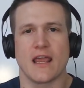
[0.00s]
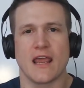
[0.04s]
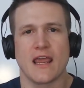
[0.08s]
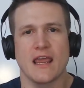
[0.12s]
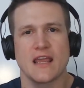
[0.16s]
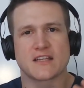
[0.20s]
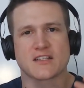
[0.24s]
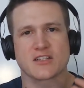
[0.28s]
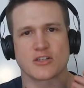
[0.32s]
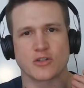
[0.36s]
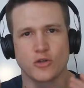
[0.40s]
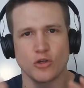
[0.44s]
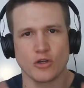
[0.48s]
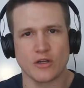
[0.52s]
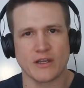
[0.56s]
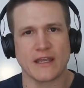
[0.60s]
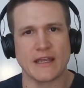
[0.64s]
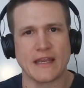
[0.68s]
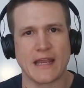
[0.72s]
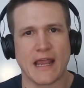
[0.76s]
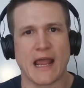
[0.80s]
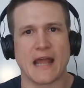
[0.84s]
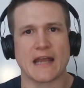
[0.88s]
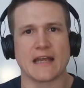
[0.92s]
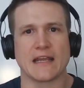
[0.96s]
It's
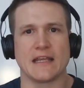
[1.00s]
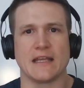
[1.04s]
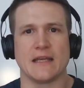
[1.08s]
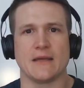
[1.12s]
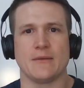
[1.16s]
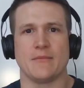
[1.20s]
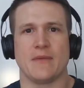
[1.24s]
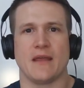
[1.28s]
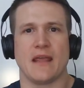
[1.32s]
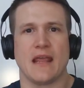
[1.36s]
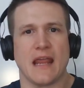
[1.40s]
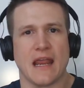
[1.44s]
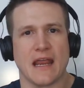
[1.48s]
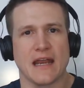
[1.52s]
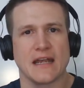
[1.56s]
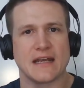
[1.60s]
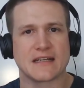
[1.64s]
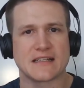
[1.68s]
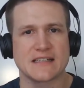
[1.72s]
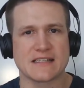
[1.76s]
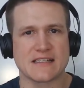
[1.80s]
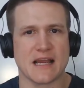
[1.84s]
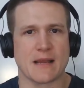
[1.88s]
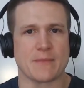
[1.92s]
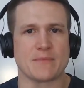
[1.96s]
looking at him and
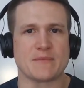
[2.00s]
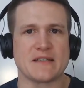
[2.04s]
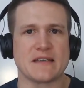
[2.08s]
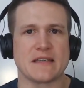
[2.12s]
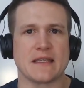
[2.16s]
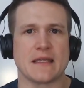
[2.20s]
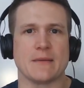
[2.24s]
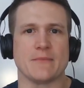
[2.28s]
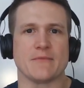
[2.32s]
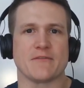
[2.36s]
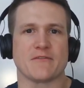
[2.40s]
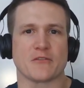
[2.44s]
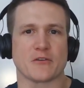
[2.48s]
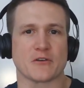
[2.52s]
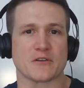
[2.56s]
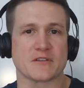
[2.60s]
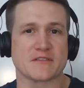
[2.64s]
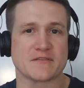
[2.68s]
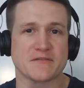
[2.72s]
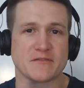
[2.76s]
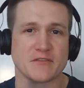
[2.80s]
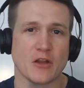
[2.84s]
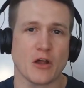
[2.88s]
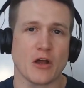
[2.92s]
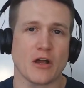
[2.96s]
accepting him for his
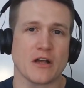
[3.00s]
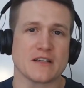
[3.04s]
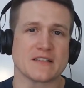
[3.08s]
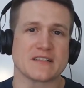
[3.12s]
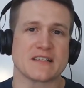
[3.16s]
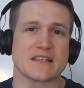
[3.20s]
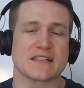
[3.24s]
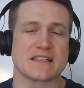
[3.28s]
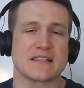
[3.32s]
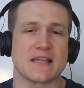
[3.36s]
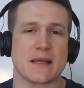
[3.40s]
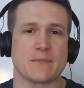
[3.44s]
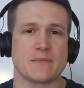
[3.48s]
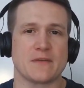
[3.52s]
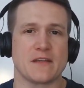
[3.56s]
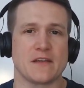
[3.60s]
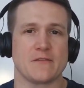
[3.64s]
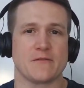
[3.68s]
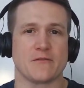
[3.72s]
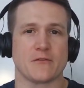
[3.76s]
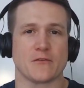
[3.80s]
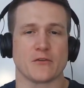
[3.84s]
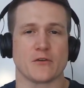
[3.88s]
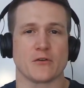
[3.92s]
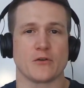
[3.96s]
flaws, accepting
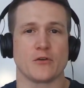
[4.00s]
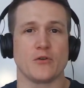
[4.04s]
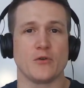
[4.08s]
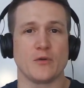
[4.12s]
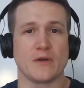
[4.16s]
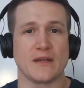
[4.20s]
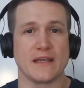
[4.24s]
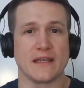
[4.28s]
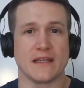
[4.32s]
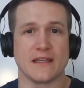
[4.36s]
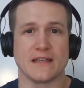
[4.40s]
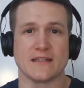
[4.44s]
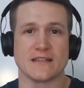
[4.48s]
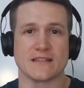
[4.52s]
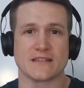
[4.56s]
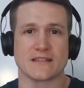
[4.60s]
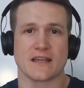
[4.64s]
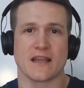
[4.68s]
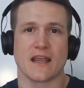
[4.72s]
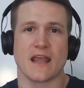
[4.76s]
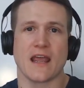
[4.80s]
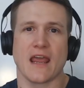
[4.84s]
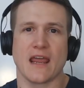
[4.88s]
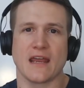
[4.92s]
for who he is,